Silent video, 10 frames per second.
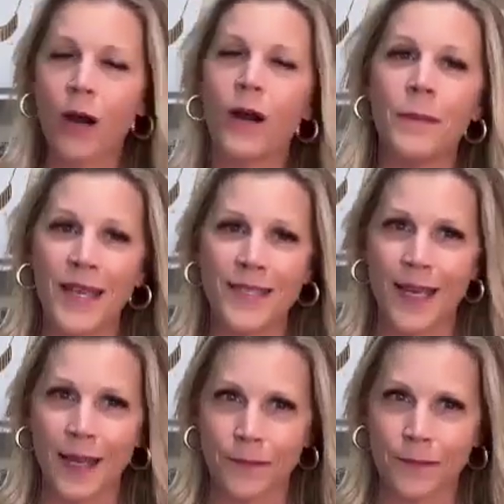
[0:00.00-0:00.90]
are
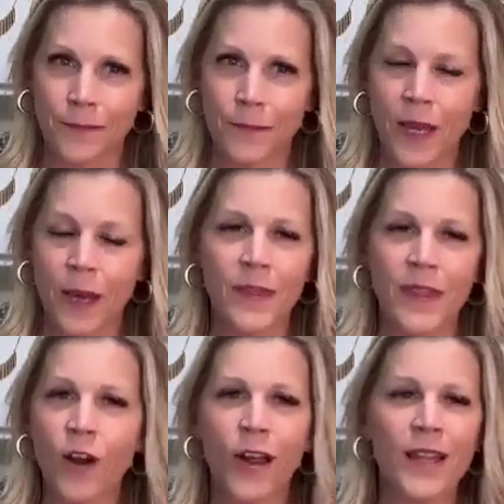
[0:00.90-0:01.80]
amazing.
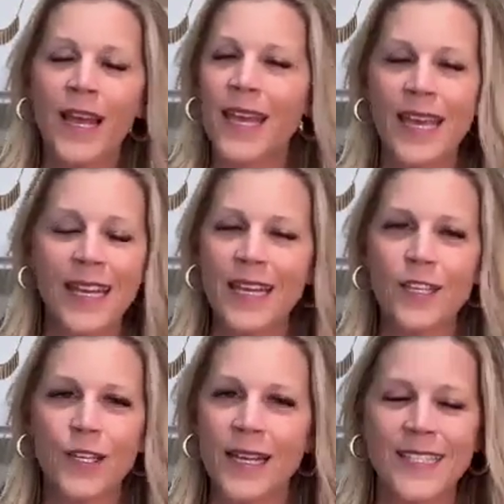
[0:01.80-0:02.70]
They are unlike
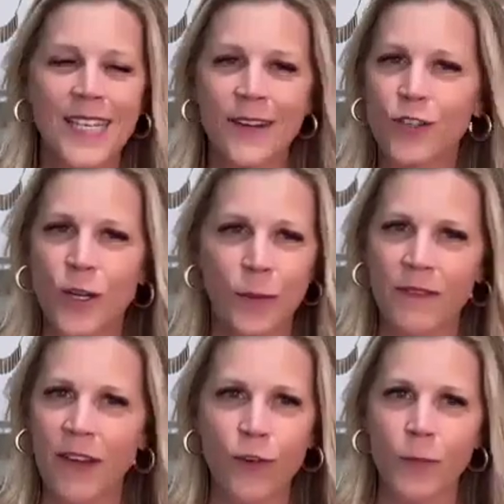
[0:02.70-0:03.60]
any incentive trip
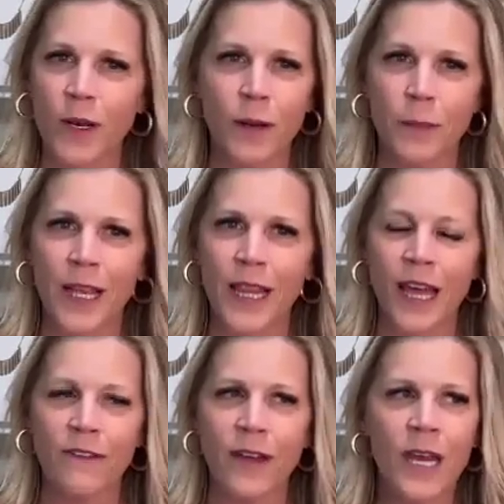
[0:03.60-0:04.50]
I've ever been on in my
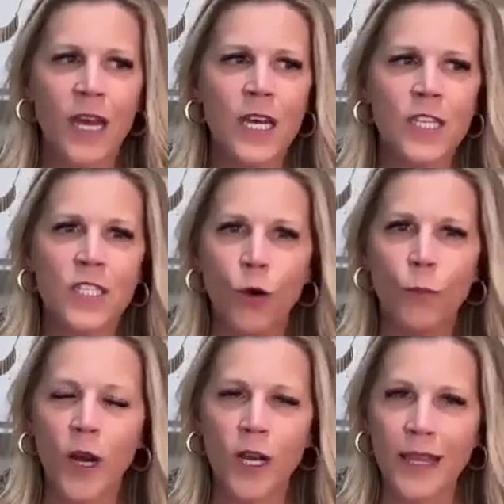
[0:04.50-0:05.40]
life.
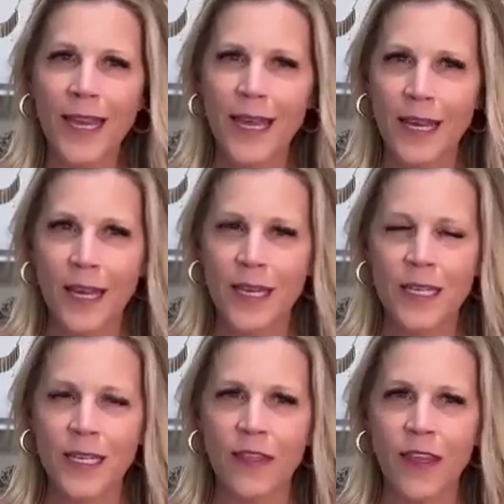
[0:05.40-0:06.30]
So Park
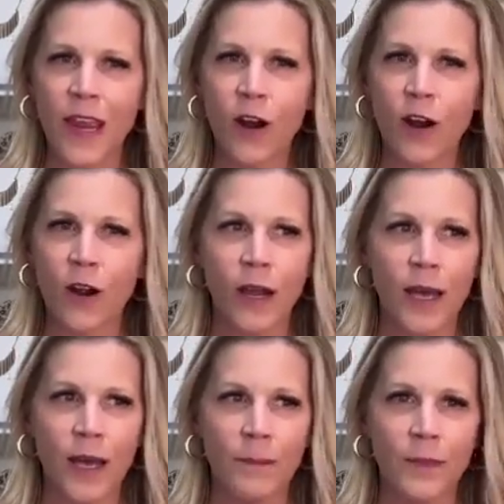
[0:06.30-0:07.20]
Lane, they are
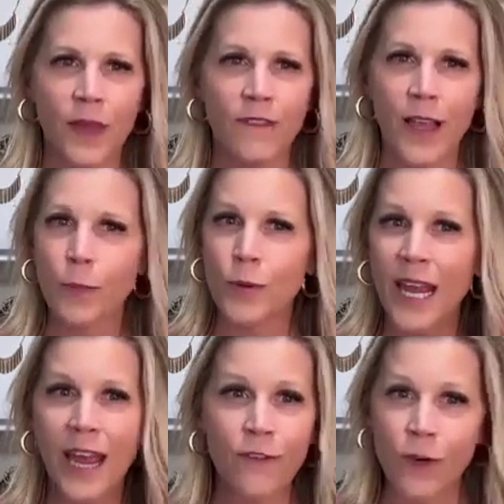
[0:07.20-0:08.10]
available
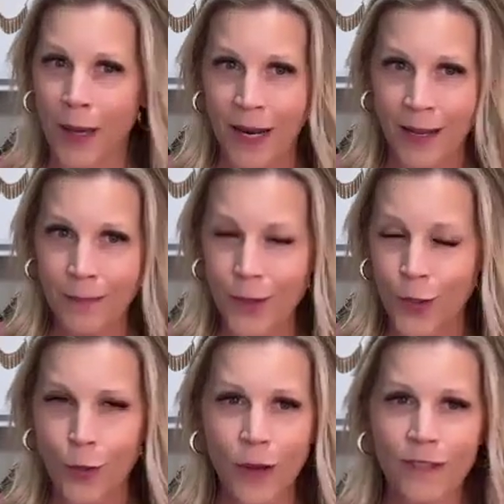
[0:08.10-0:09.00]
to everybody.
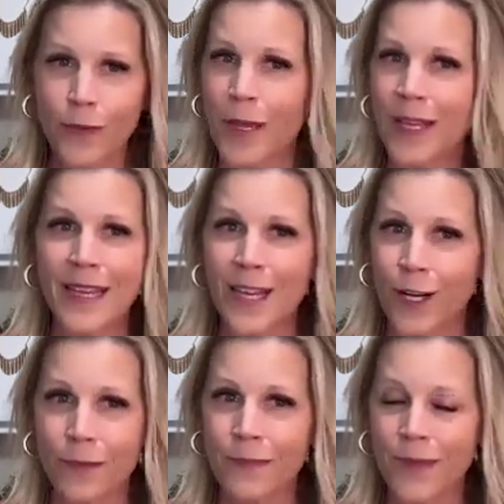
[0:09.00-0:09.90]
You don't have to be a
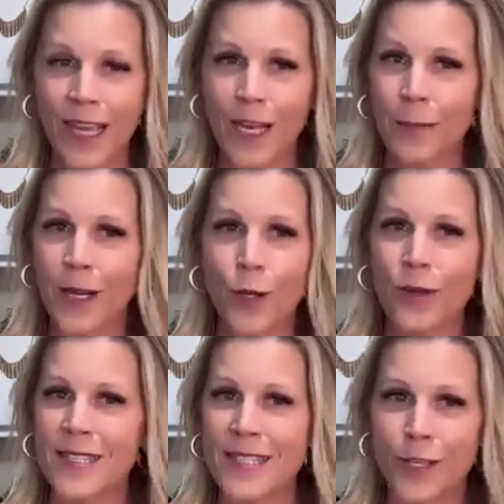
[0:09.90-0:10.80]
leader. Anybody
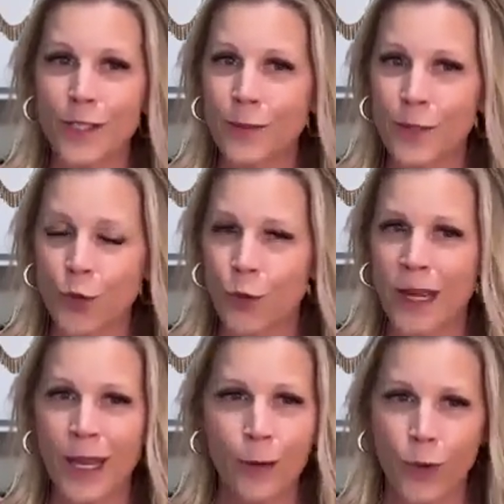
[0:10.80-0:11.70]
who can sell some
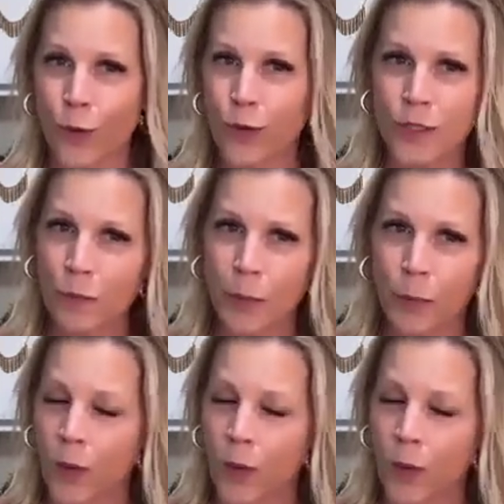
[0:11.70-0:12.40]
jewelry and recruit some